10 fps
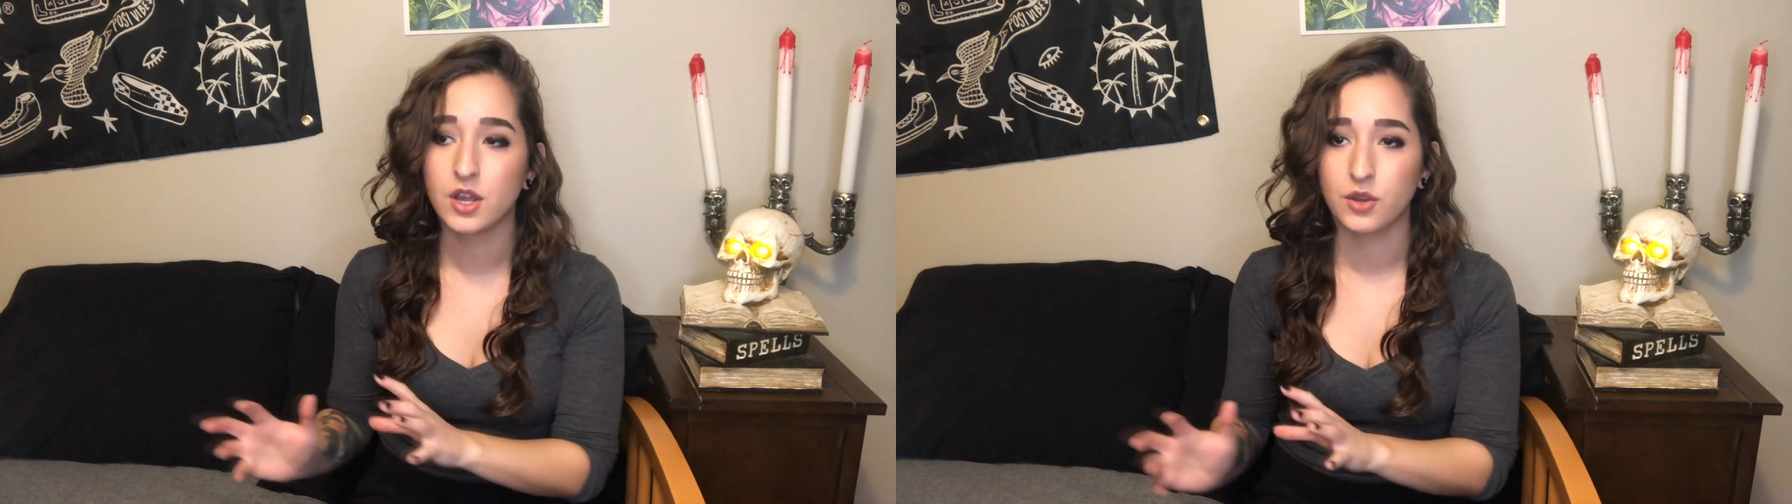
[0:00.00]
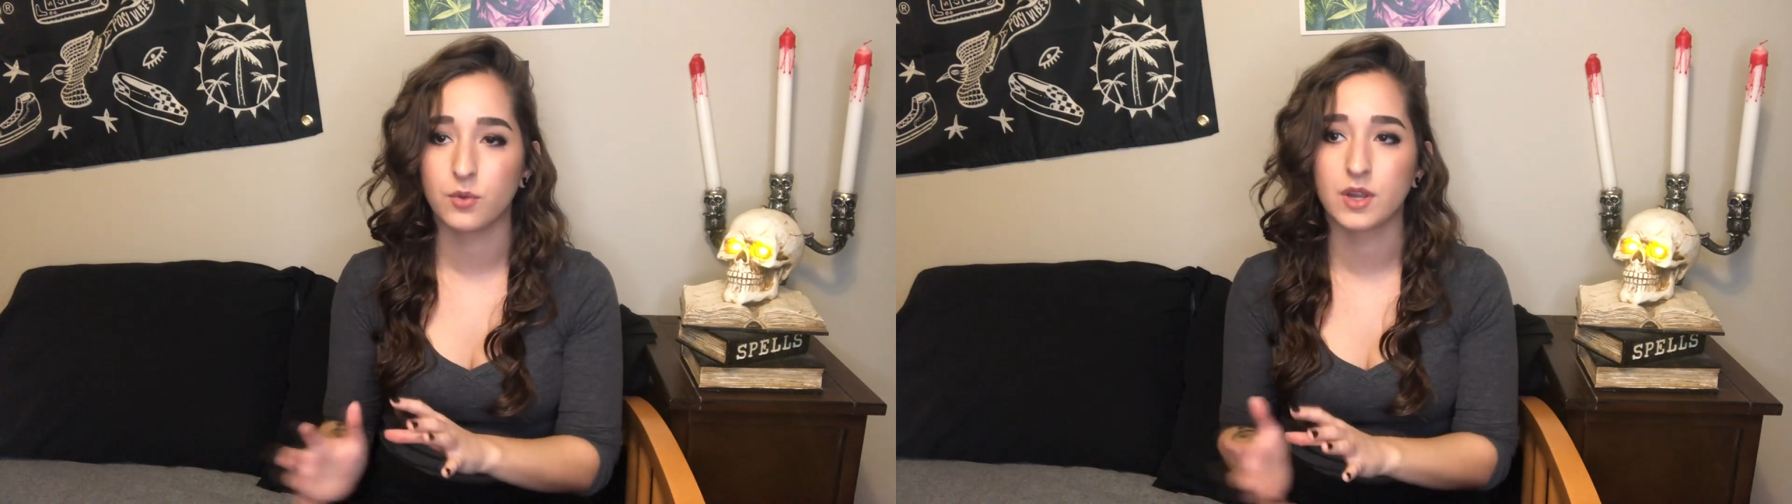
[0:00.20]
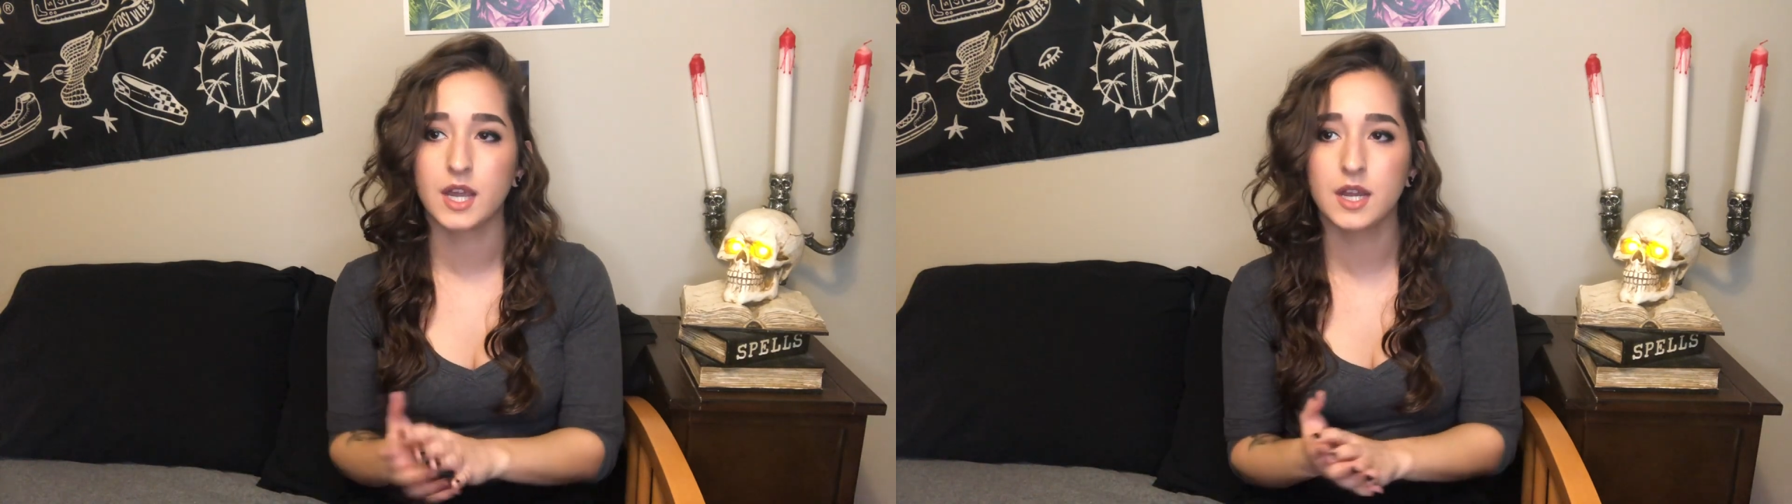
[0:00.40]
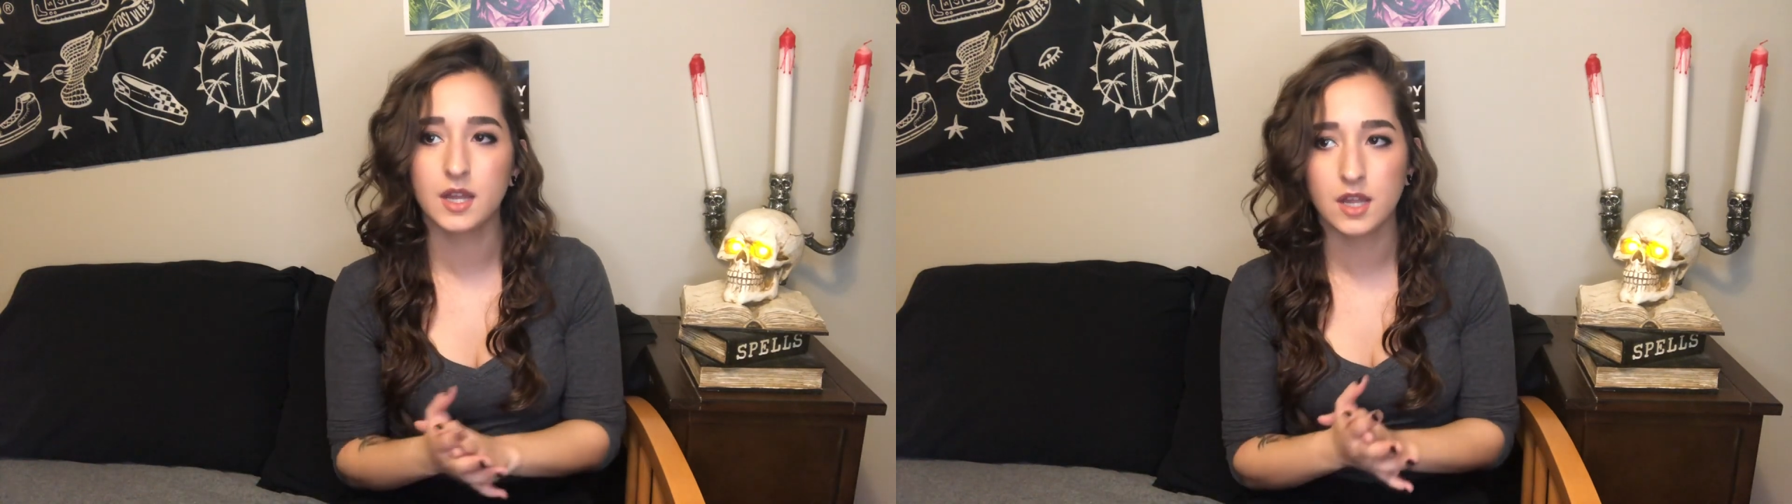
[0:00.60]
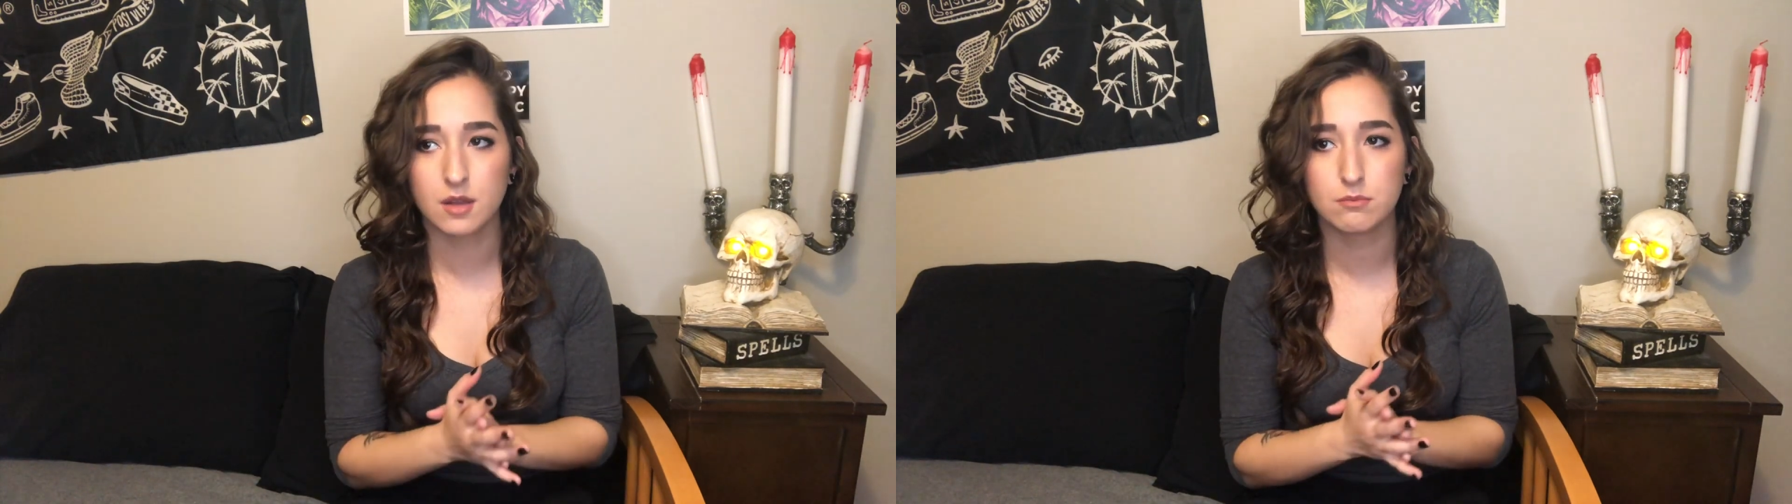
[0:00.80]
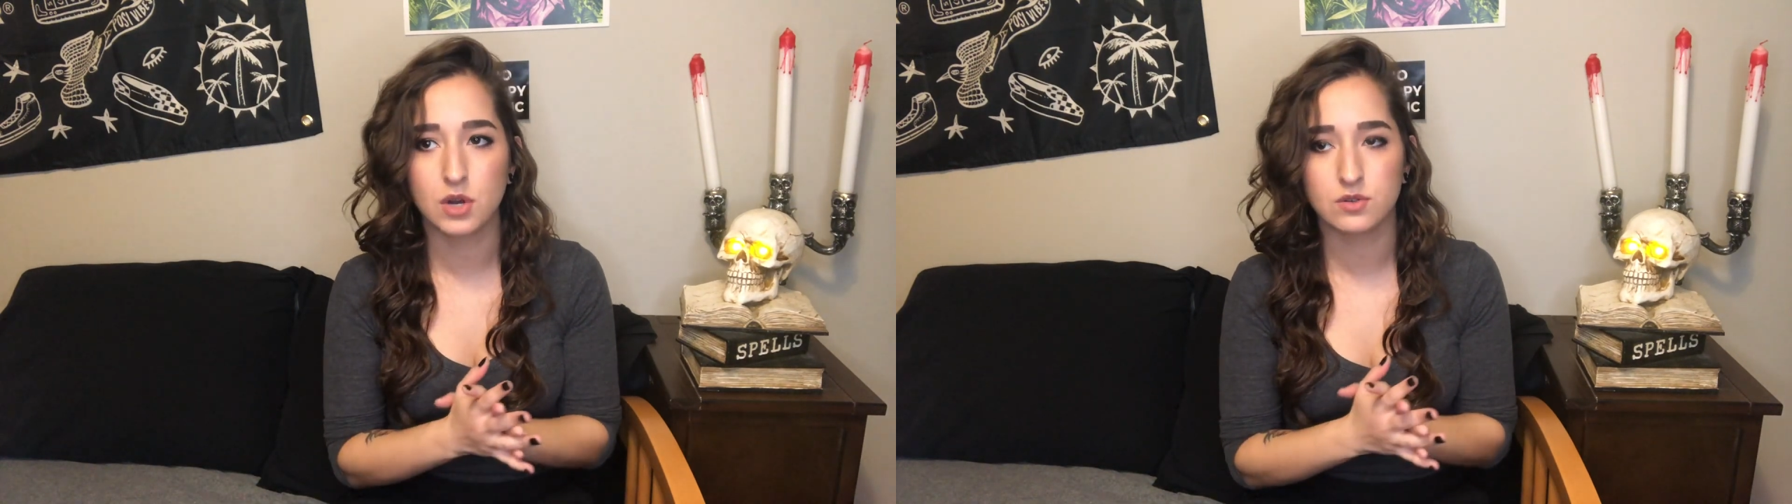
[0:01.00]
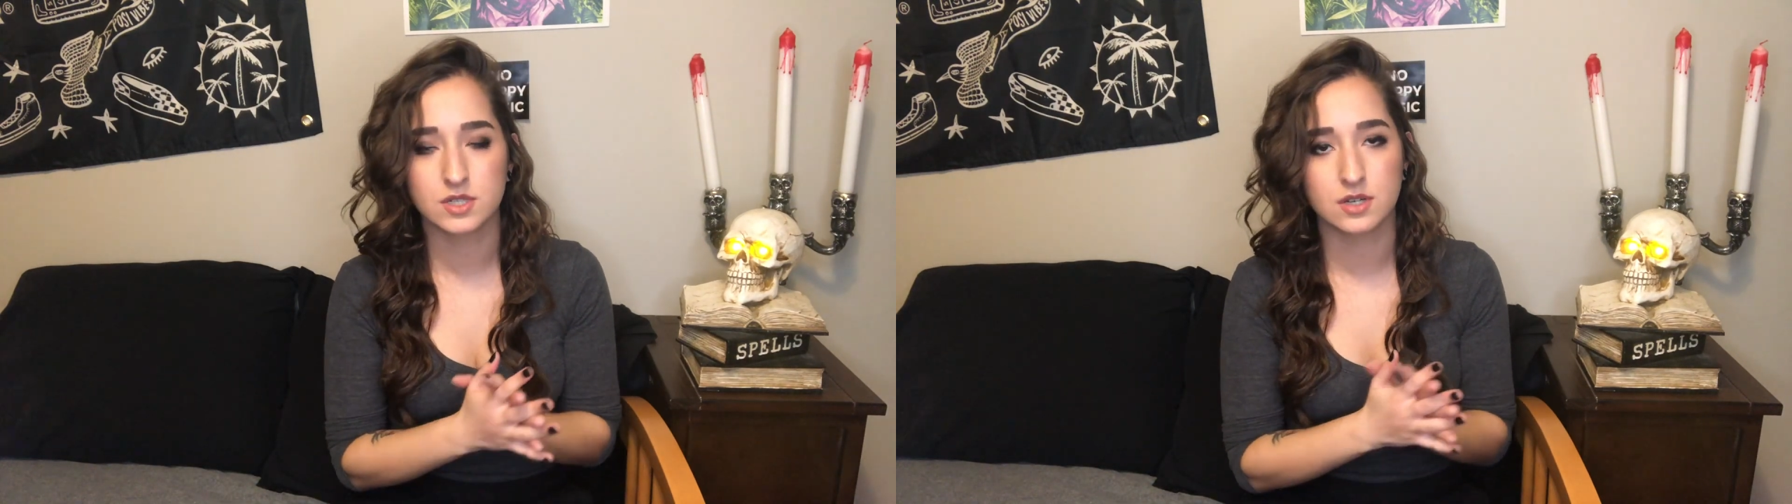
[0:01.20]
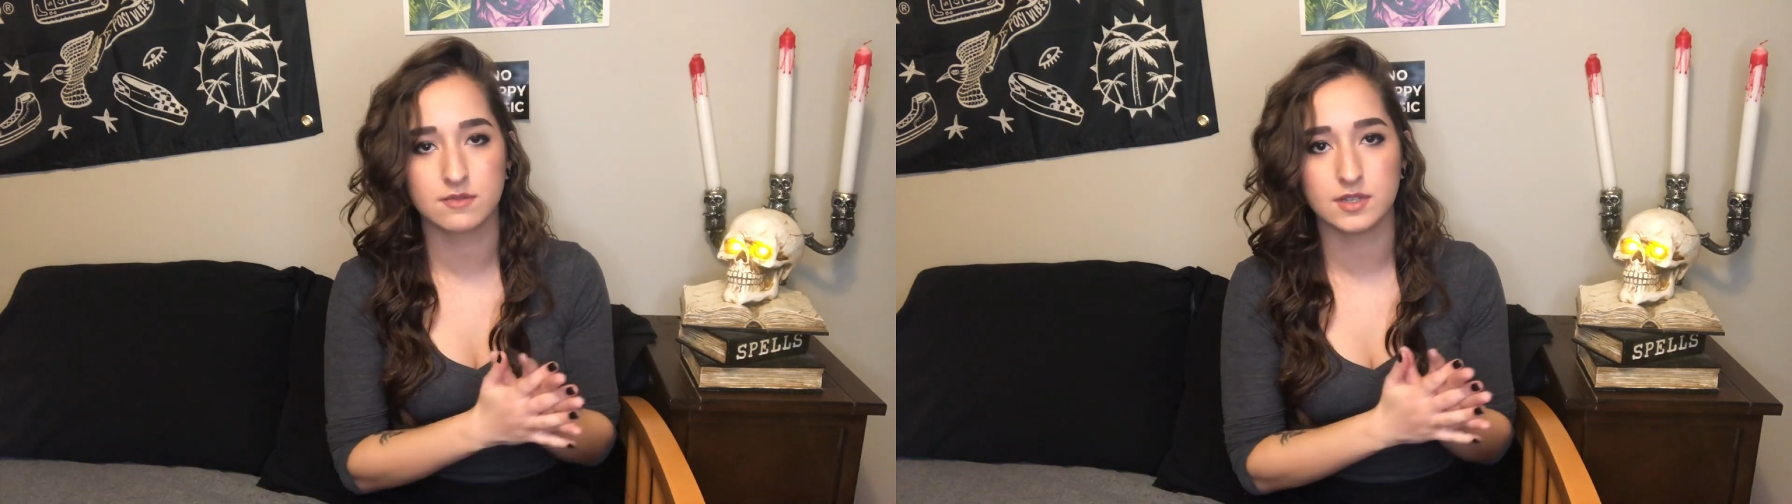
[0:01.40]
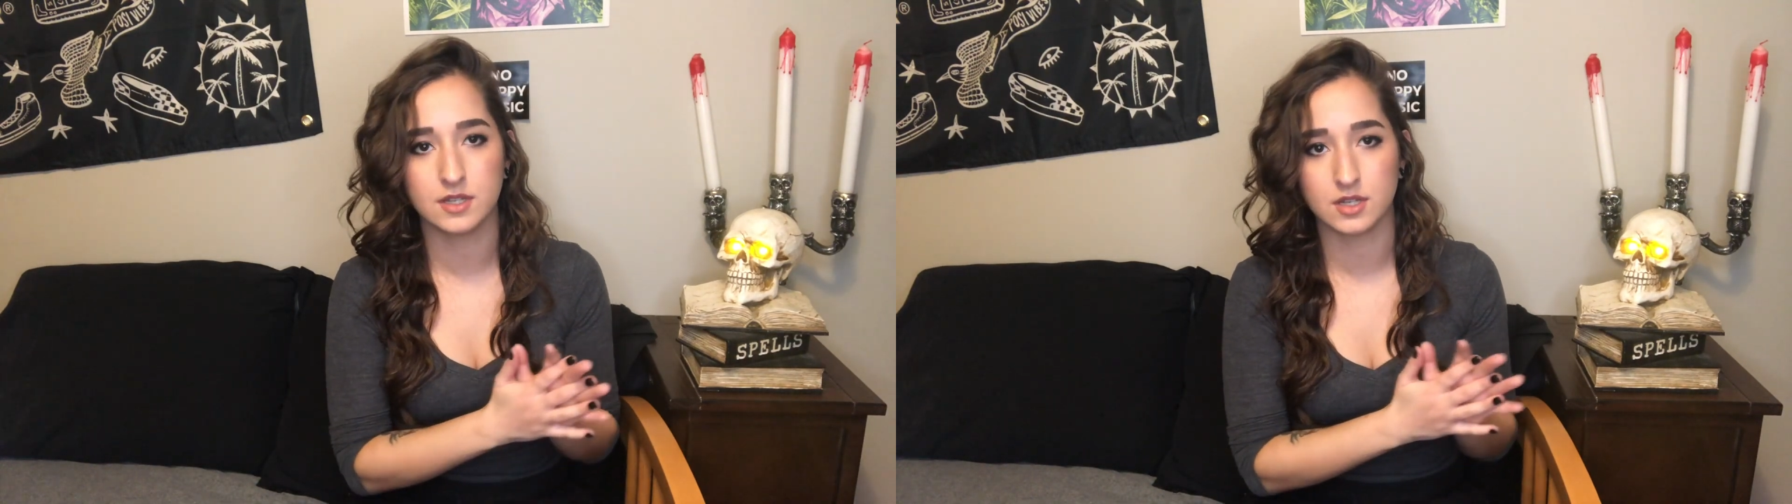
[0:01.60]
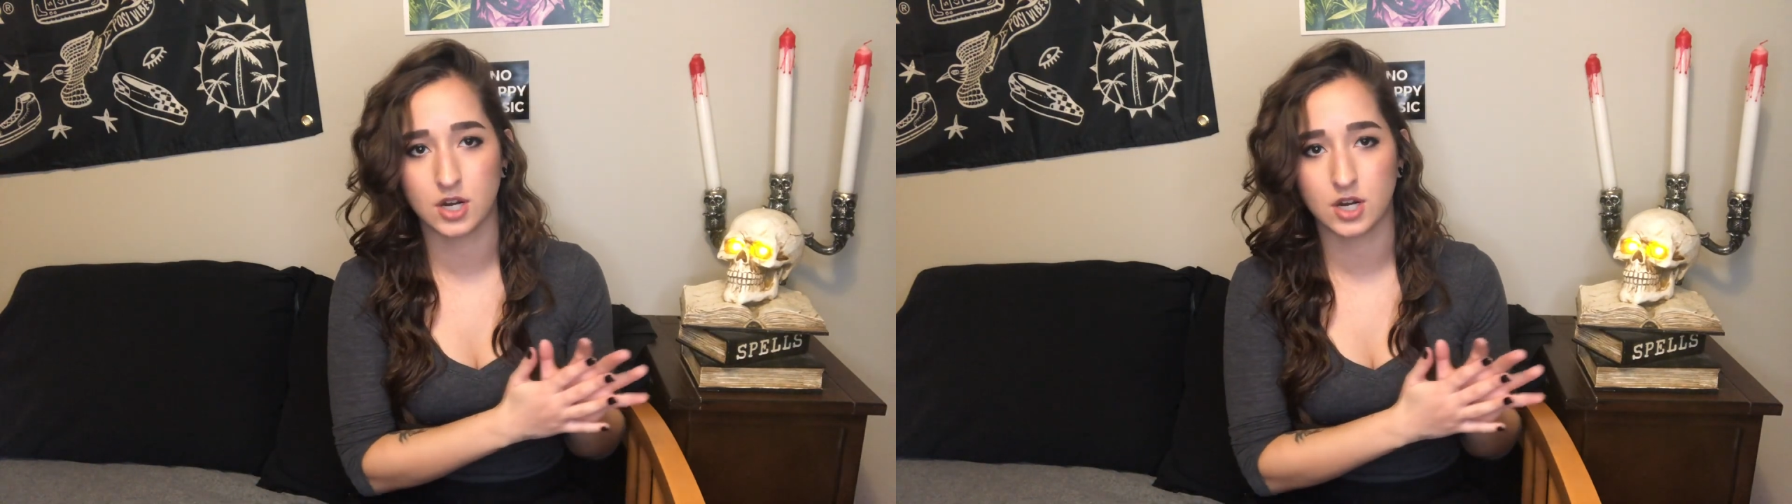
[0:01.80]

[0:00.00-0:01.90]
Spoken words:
You were getting most of the